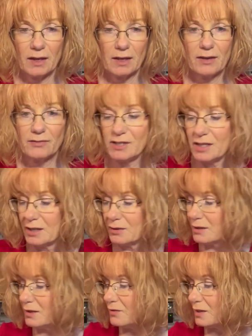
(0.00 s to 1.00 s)
gifting
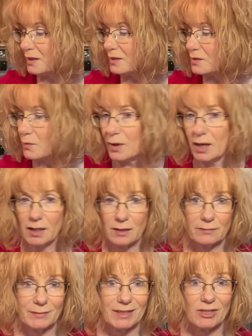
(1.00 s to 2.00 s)
and giving things away,
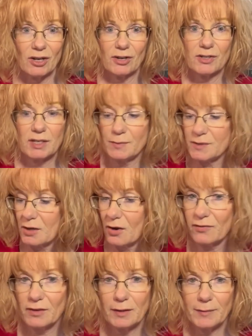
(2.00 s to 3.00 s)
and my daughters keep
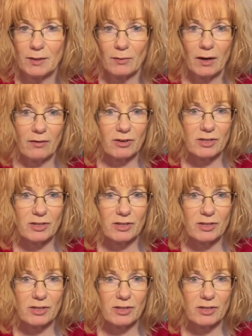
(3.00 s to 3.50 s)
snarfing them and whatever.